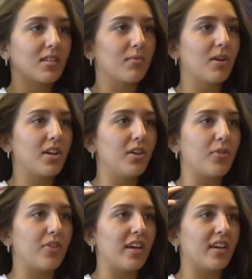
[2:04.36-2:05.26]
Like, where do
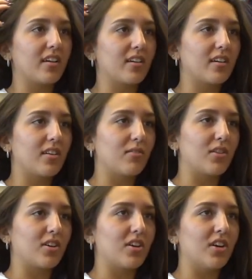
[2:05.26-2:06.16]
you think it'll
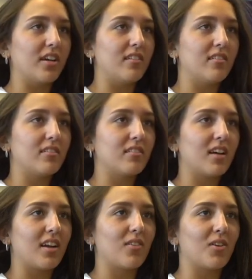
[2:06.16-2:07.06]
look good?
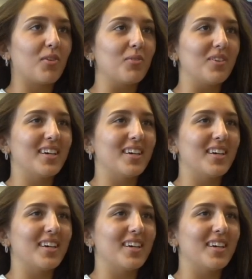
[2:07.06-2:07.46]
I don't know.